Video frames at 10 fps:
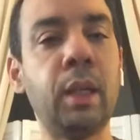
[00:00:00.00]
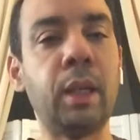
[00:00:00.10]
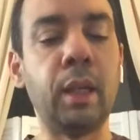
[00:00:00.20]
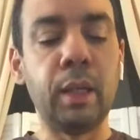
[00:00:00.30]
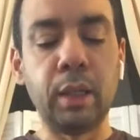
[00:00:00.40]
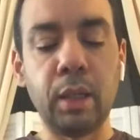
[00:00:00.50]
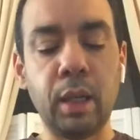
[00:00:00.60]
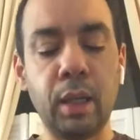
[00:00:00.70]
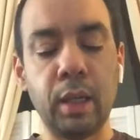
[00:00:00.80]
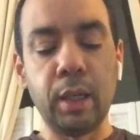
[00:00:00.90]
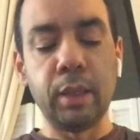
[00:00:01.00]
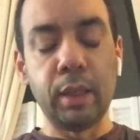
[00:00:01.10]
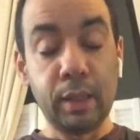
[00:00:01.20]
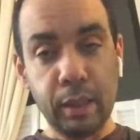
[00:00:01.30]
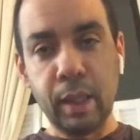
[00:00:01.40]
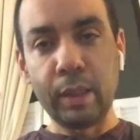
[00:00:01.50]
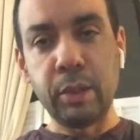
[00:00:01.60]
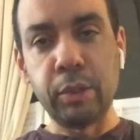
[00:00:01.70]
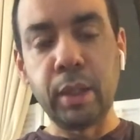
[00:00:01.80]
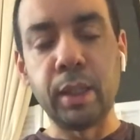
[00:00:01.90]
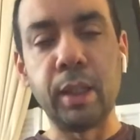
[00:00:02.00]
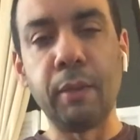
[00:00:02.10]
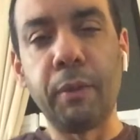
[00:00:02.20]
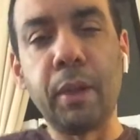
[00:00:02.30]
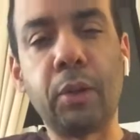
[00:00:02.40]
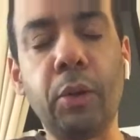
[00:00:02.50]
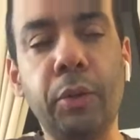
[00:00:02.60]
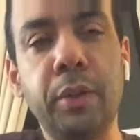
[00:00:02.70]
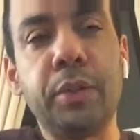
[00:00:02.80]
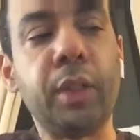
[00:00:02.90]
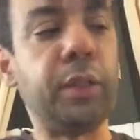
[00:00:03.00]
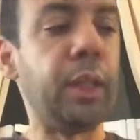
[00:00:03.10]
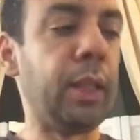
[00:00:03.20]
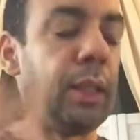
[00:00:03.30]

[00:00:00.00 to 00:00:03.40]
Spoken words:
That's how you can tell if the chord is changing.